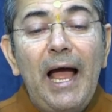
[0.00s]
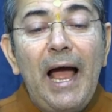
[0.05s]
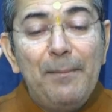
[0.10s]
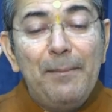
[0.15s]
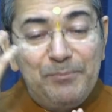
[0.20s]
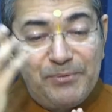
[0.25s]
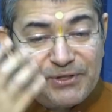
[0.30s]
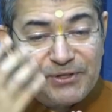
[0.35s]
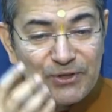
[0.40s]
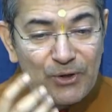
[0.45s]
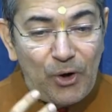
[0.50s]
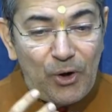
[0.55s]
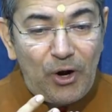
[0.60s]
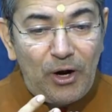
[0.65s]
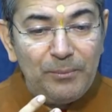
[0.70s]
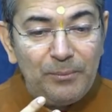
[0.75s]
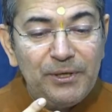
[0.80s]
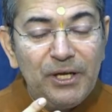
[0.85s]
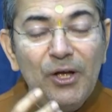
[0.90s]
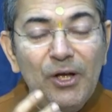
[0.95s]

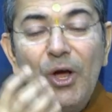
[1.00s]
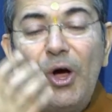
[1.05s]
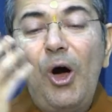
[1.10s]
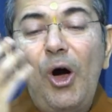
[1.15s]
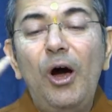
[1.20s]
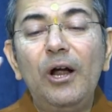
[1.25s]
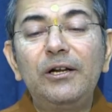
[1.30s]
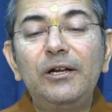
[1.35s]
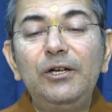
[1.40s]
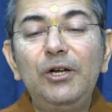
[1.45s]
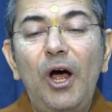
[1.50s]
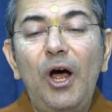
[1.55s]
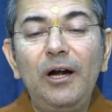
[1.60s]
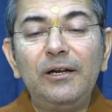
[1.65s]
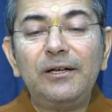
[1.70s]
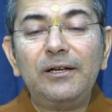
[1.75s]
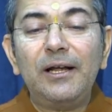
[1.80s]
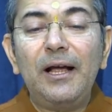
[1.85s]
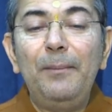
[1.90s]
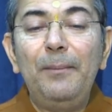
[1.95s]
absorbed or
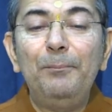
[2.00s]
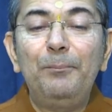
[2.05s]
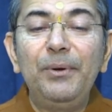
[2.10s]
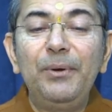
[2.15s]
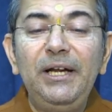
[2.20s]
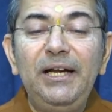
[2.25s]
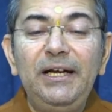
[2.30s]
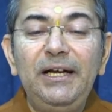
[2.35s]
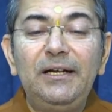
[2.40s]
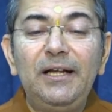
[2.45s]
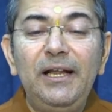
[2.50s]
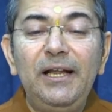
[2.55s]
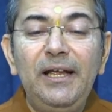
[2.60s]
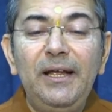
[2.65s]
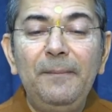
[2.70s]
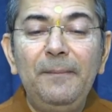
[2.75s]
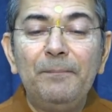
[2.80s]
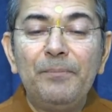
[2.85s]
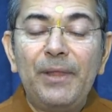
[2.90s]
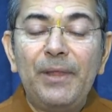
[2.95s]
not
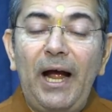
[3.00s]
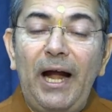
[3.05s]
completely